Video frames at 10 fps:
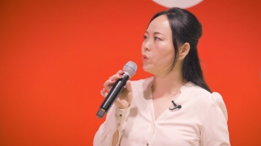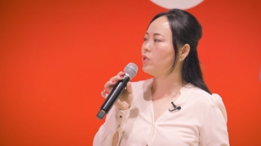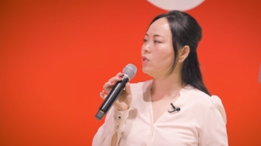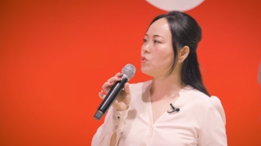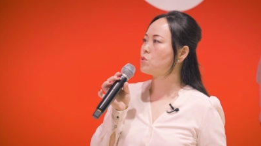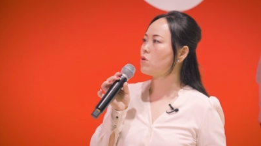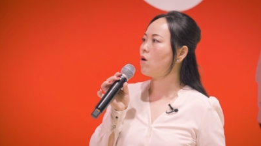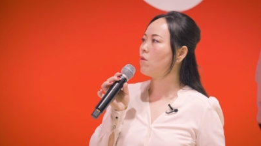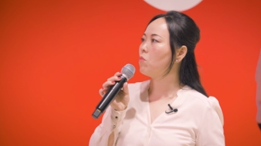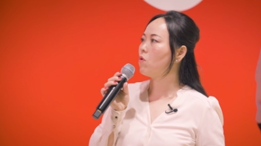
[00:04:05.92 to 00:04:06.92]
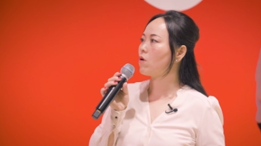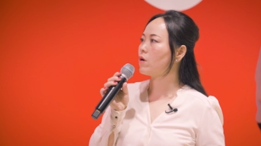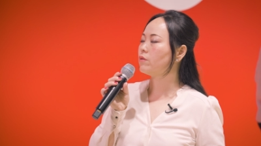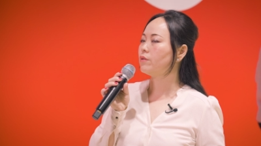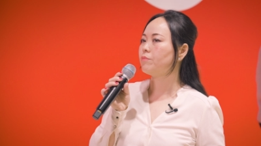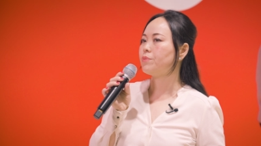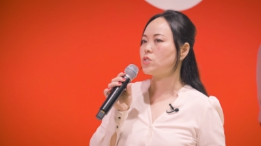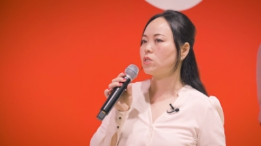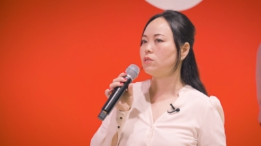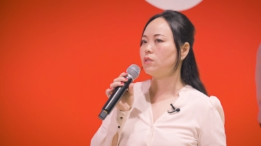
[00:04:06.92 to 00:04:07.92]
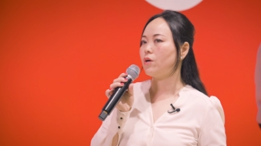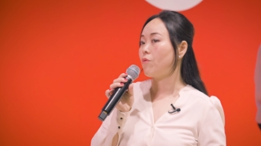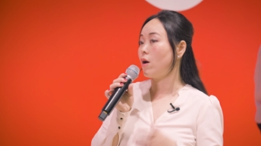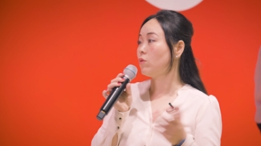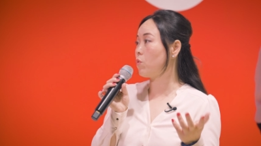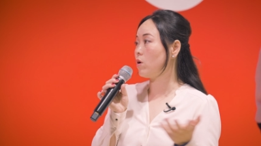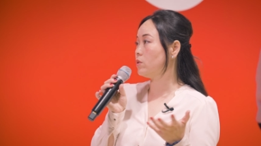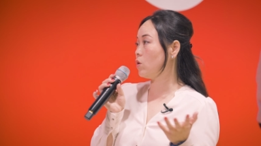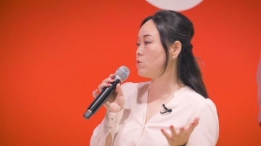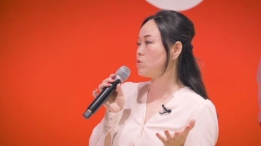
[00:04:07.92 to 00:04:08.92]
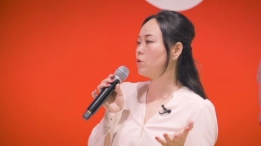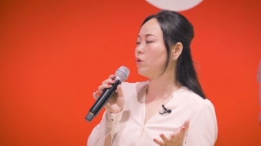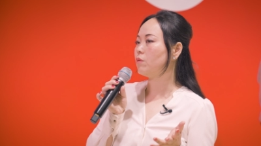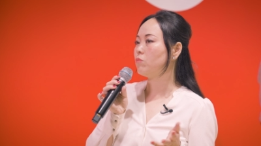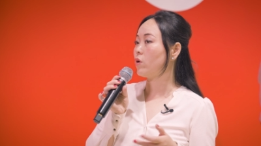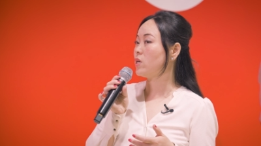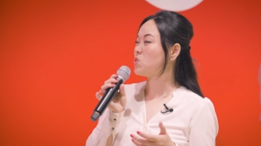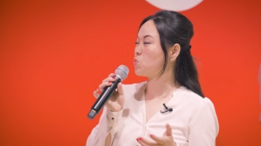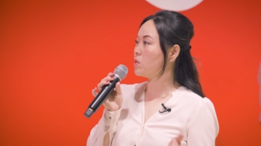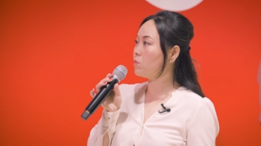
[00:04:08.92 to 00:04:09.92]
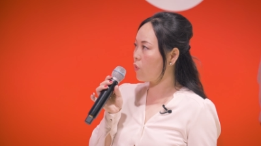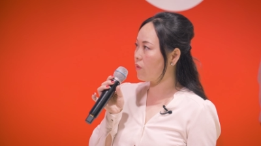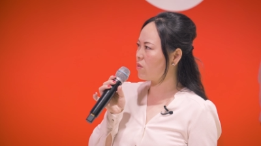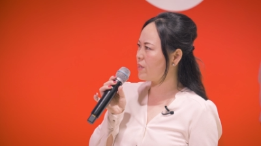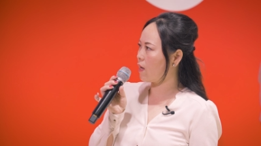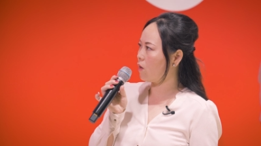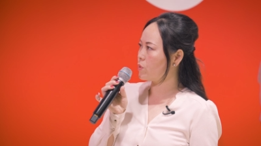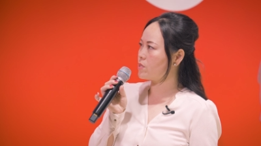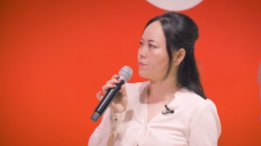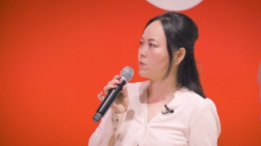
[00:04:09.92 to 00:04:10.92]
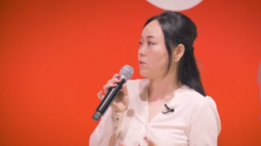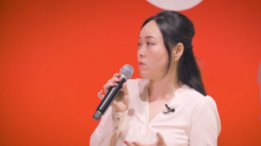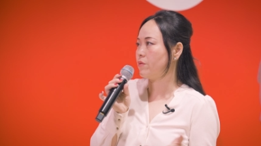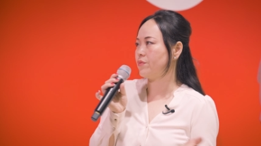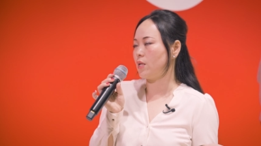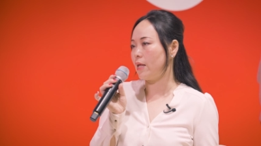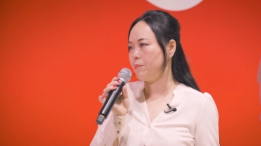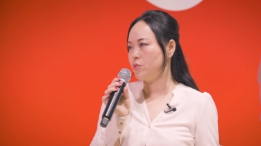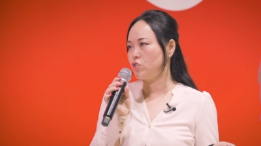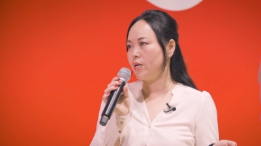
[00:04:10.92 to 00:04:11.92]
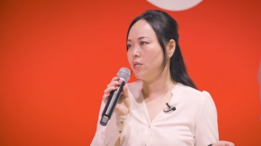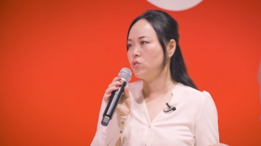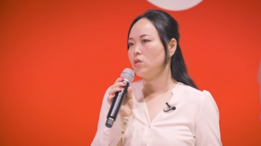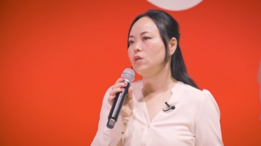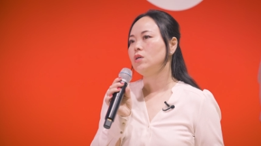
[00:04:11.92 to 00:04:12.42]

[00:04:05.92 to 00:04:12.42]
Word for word: we saw more, particularly around the world, also uh, more extreme weather now is because of the climate change.